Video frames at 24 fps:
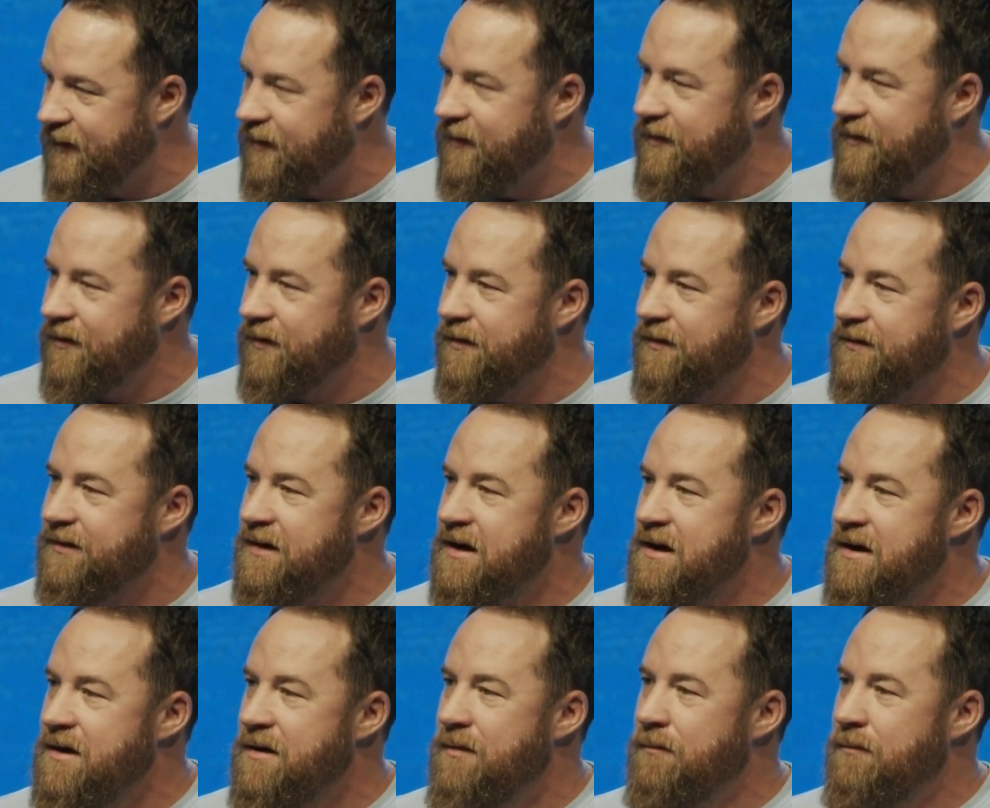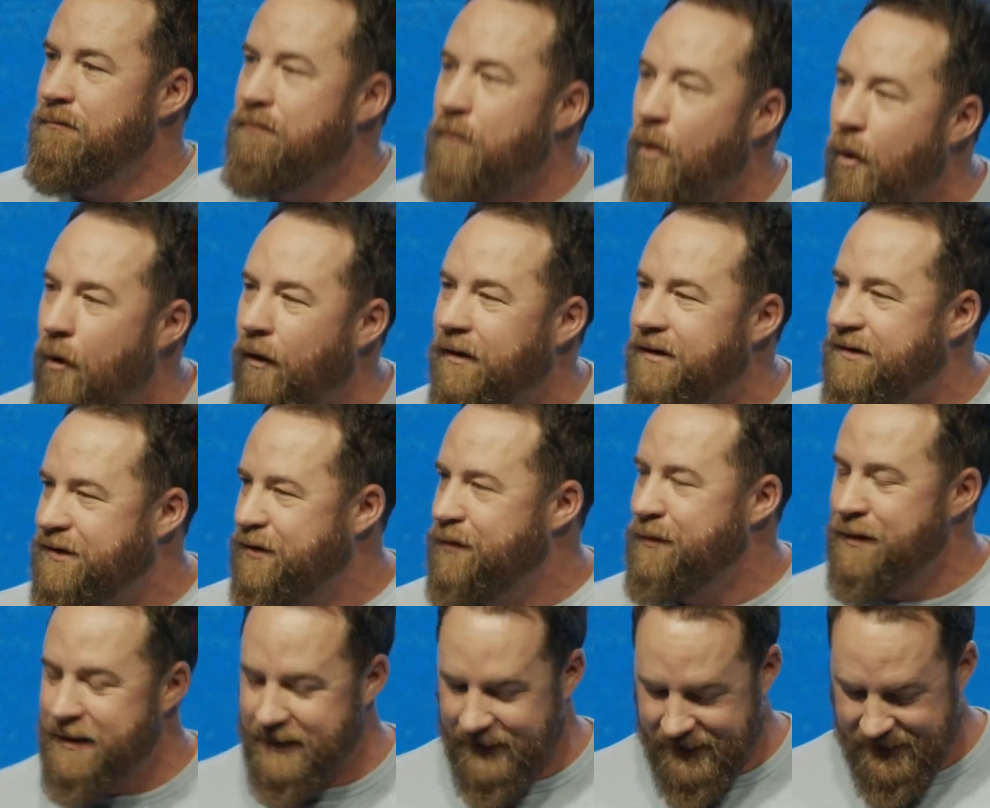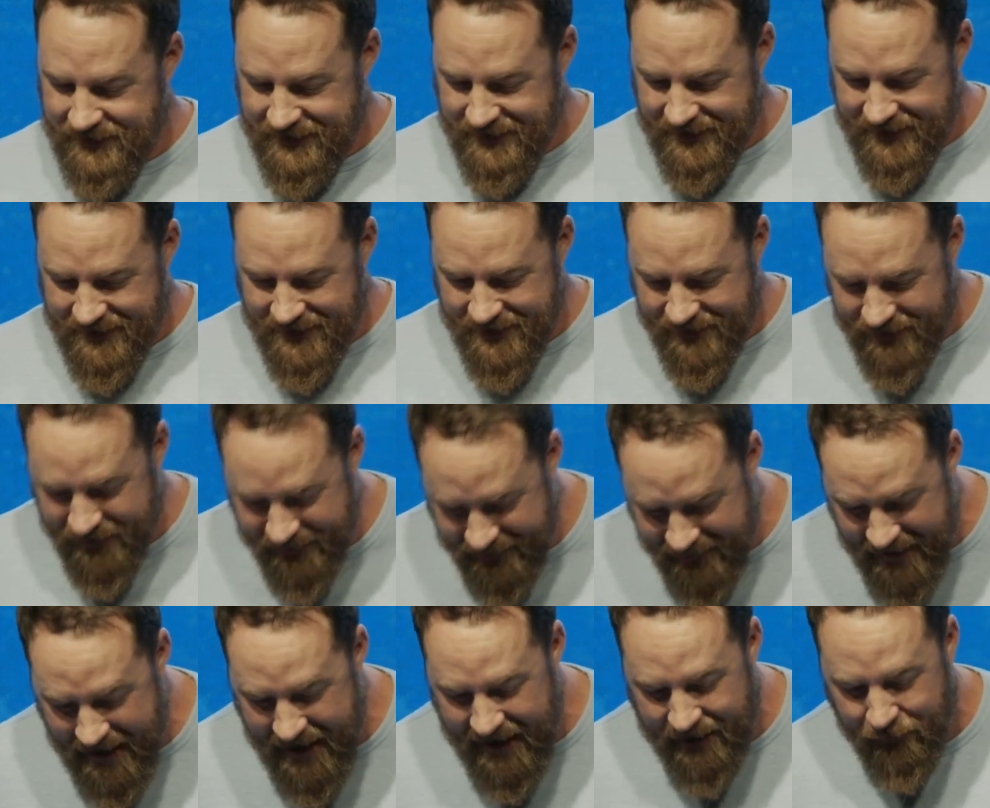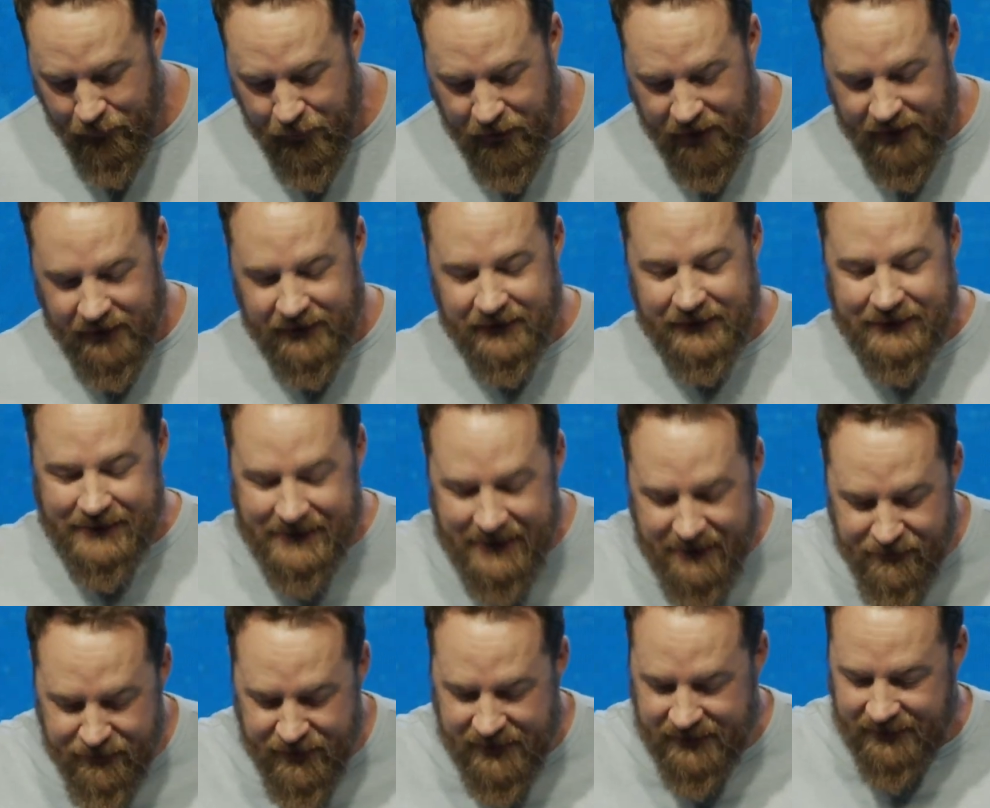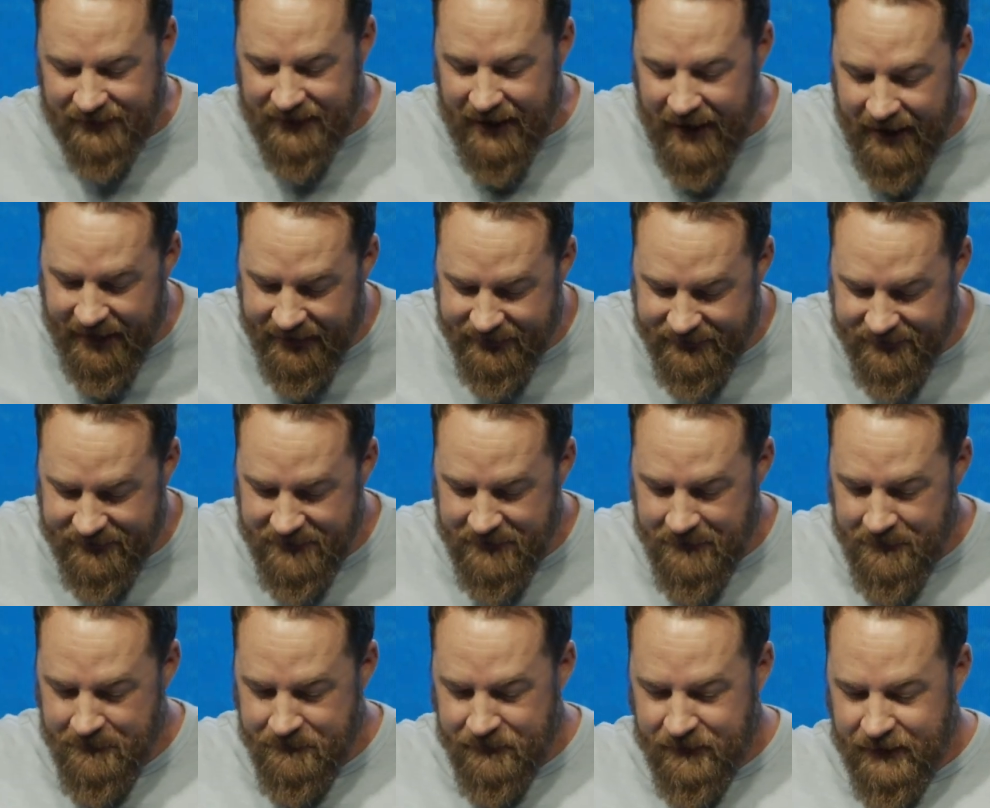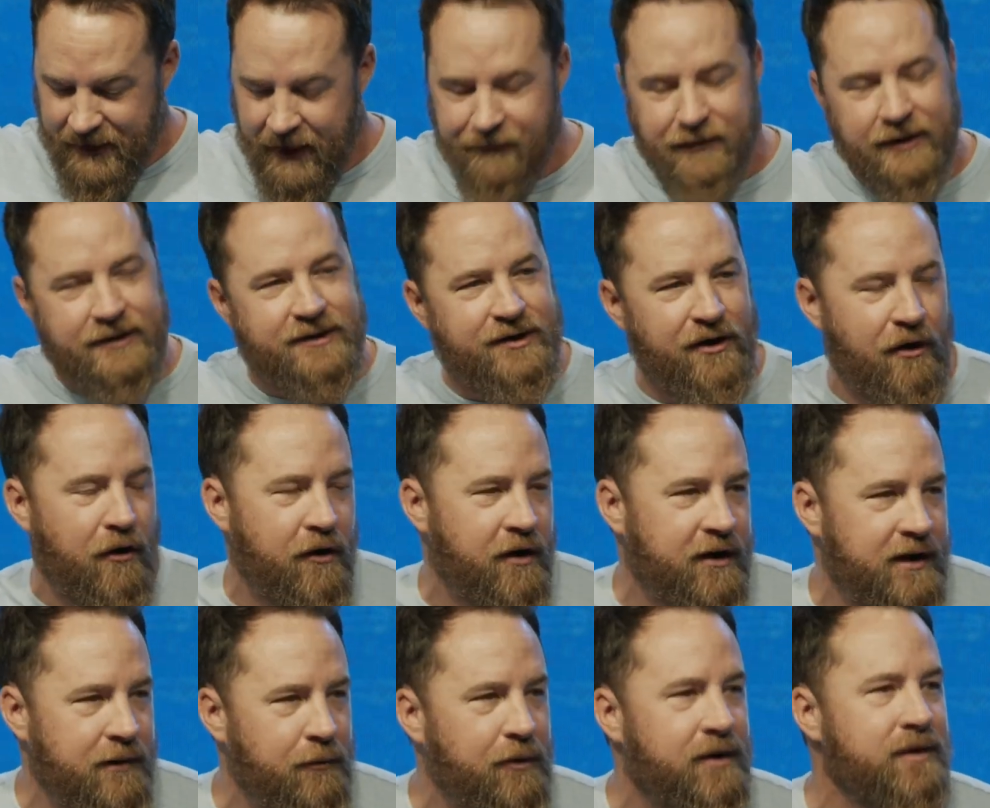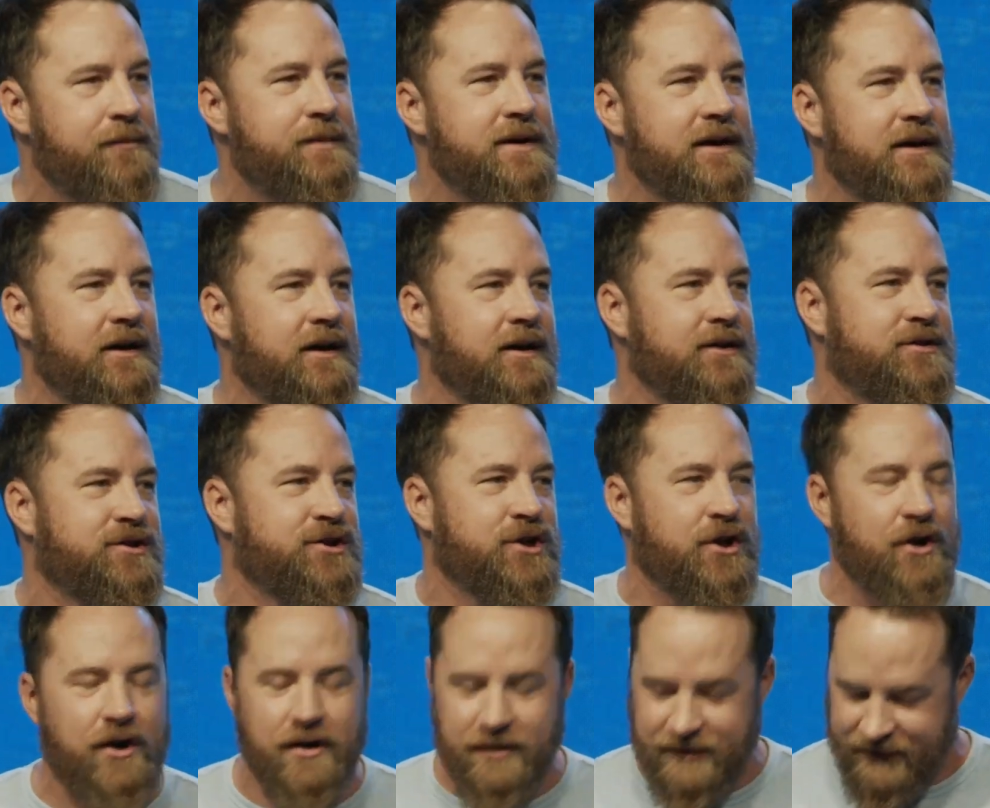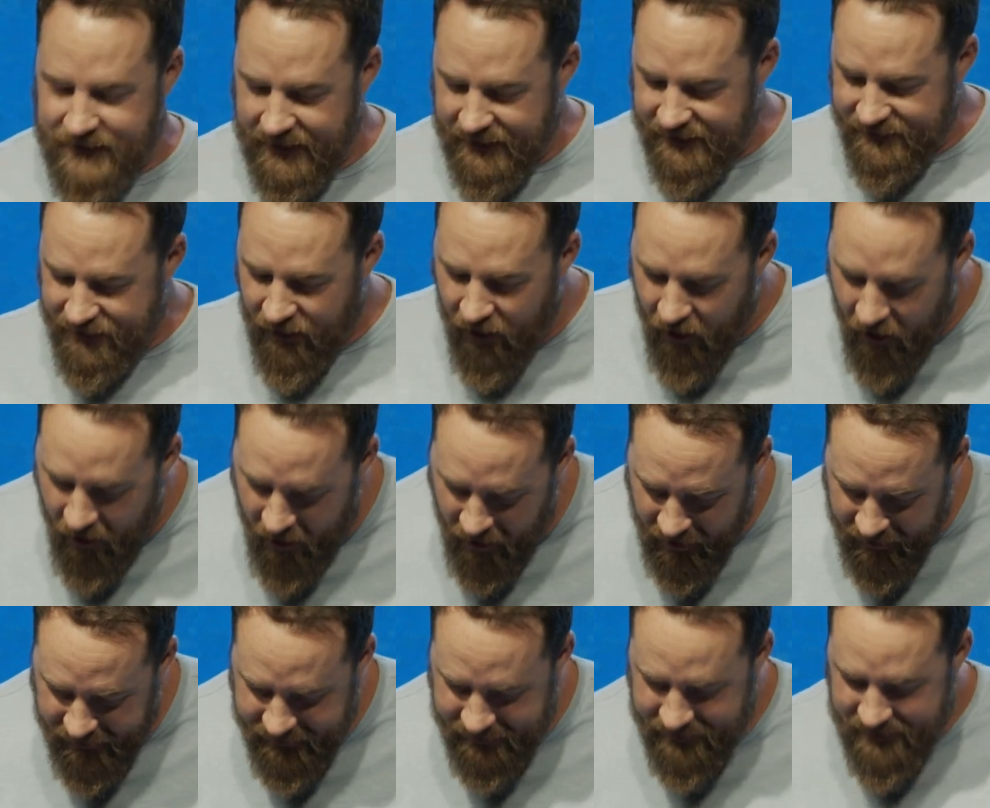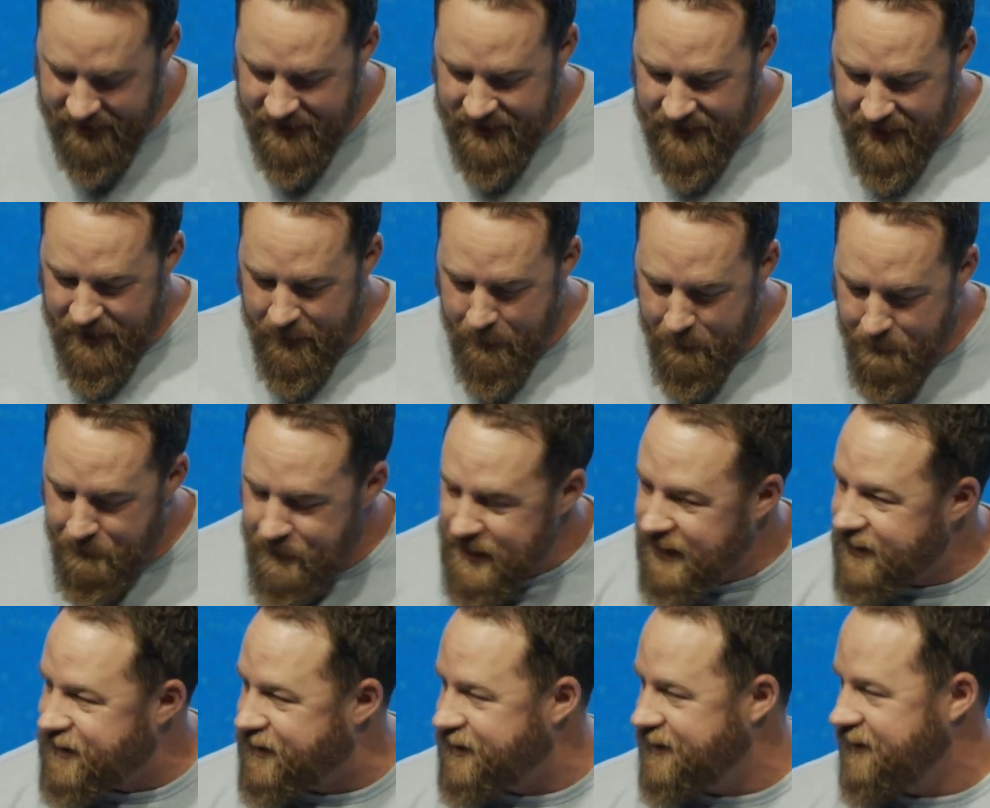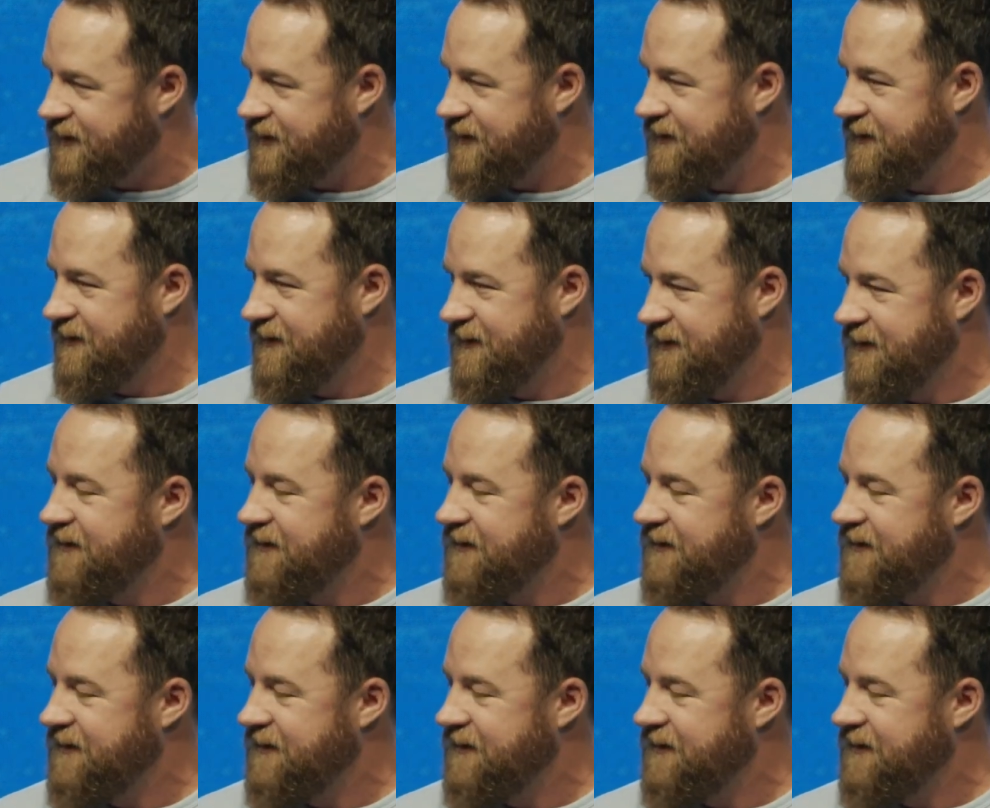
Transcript: There, there's more to it than that. We're going to live in light of eternity. We're going to be a church that is on mission